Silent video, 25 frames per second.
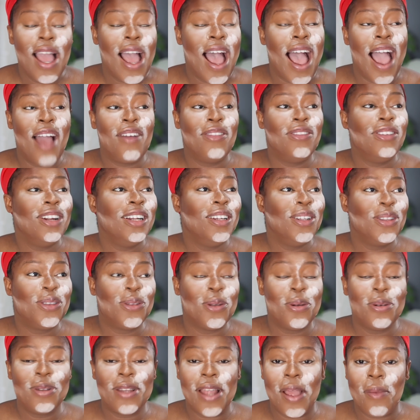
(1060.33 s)
I already
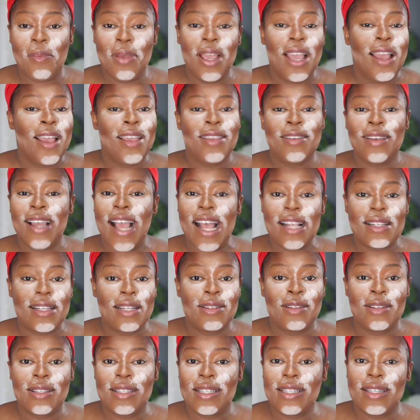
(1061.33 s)
told them, you guys are
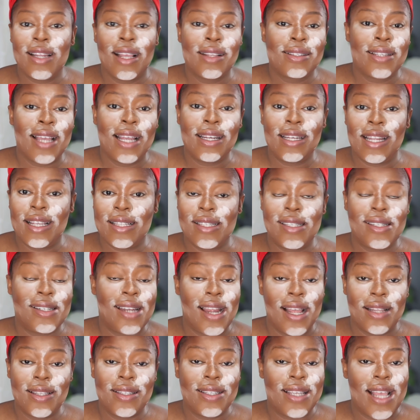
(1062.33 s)
not seen outside
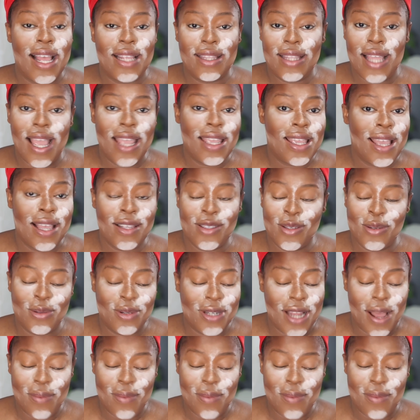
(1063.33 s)
Nigeria till you're 10 years old.